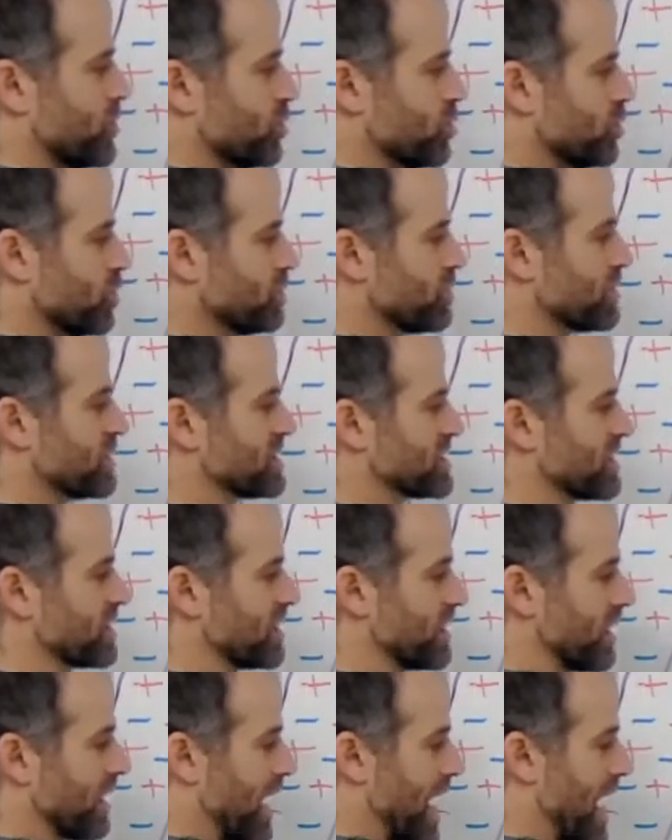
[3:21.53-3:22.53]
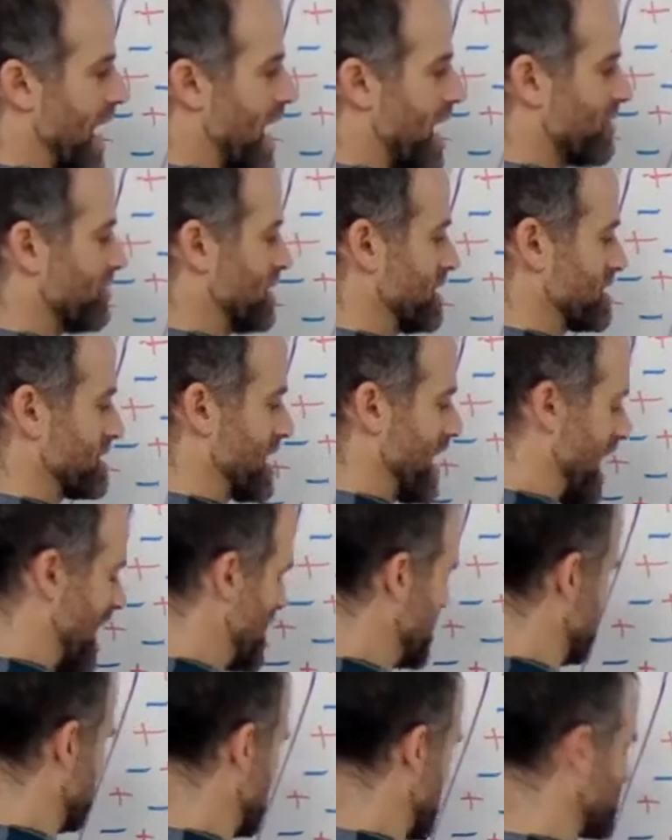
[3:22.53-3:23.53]
the ruler is going to have its
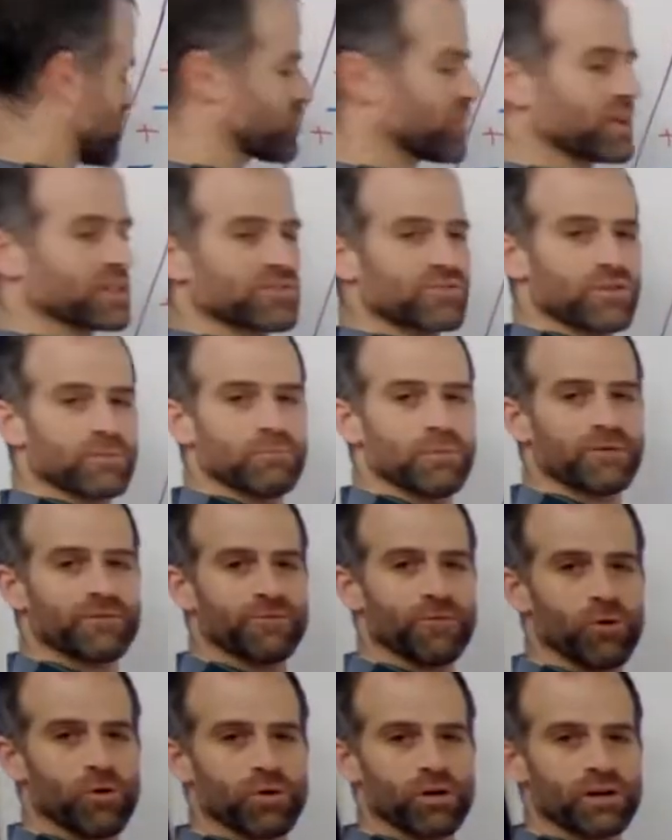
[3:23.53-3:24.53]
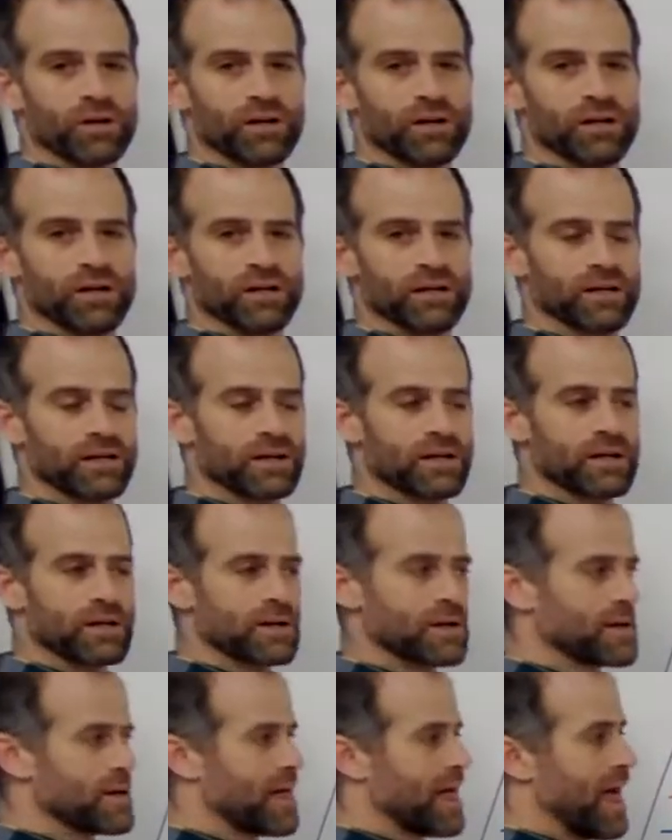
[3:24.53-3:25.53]
8 electrons from before,
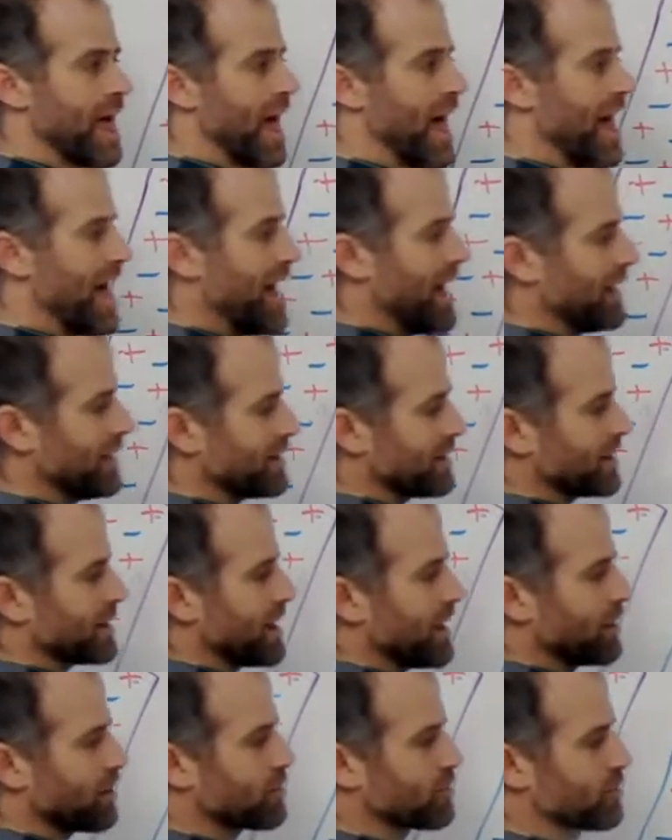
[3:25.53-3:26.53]
and it gained